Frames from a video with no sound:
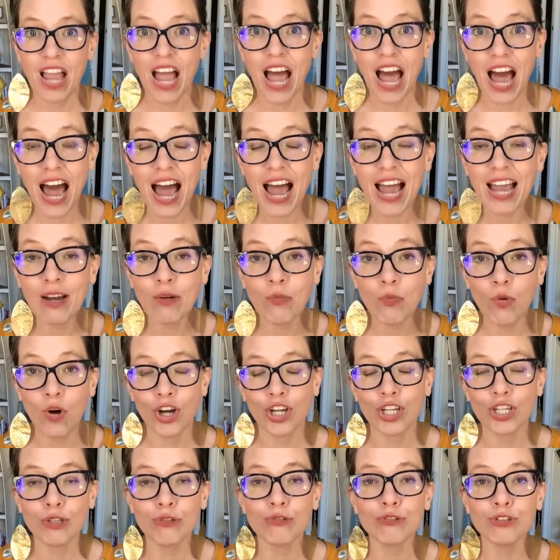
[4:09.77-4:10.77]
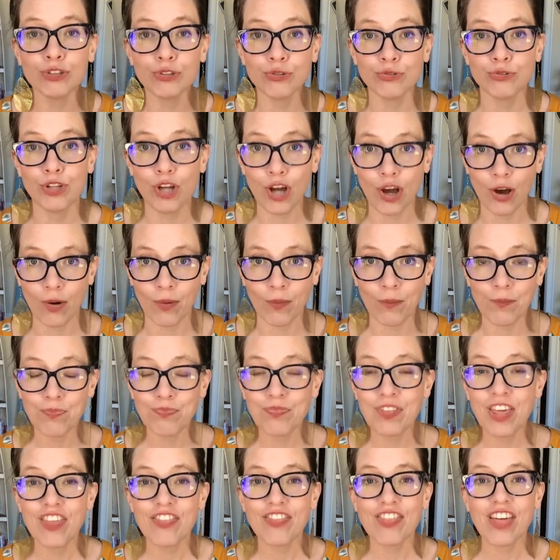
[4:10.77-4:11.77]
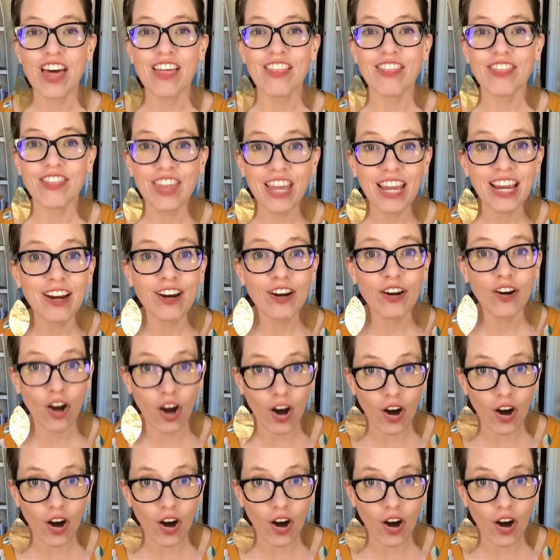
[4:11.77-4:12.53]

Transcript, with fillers: I want you to know that there